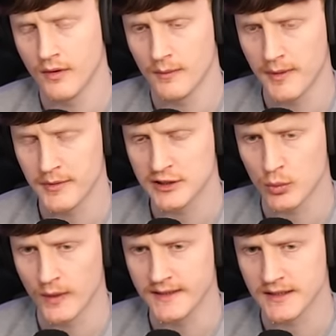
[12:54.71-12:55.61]
Or maybe it's
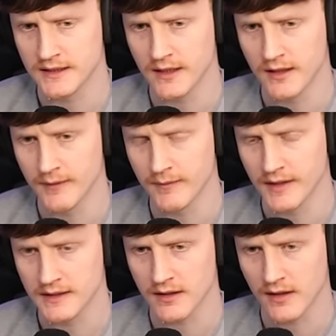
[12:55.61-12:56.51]
winter time
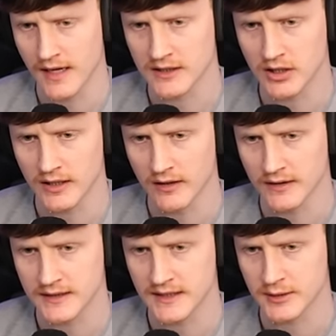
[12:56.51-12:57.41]
and it's like actually
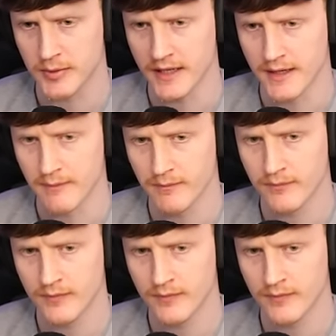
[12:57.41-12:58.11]
like 6 p.m.